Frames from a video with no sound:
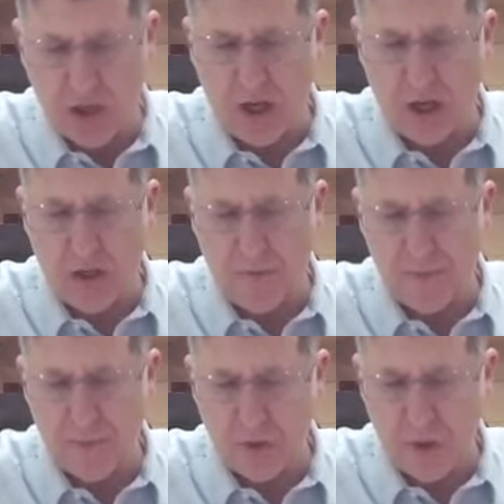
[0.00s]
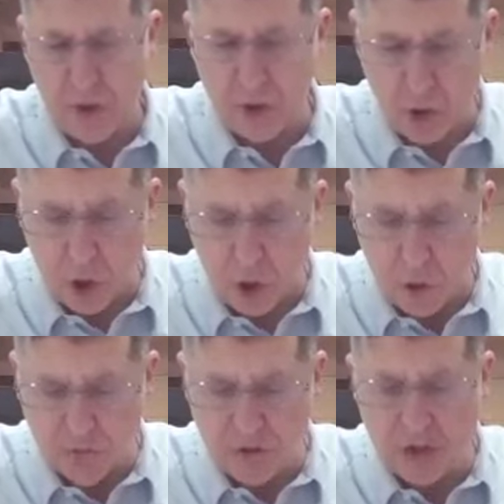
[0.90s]

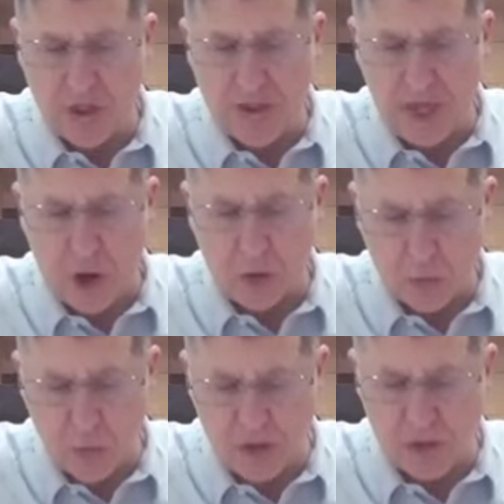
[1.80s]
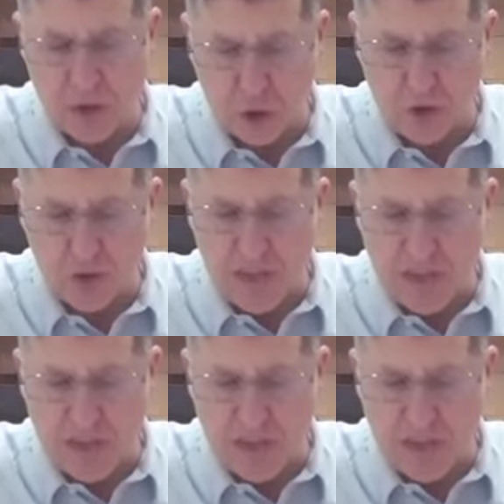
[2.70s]
loaves that are with the Toda,